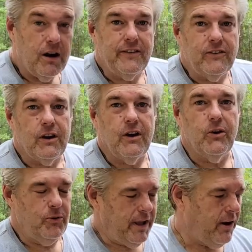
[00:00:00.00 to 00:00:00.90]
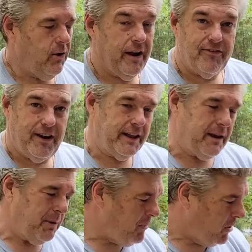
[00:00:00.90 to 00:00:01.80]
All right, so now I finally
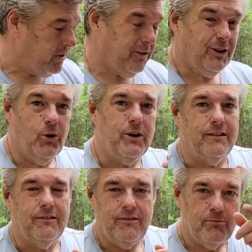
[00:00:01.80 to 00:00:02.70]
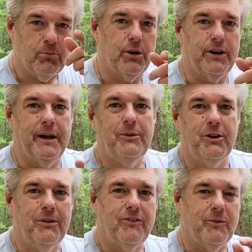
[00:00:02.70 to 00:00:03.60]
got my part. Logan brought it up
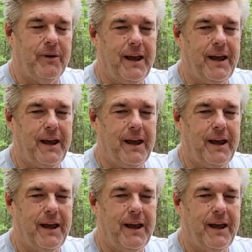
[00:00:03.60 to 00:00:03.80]
to me from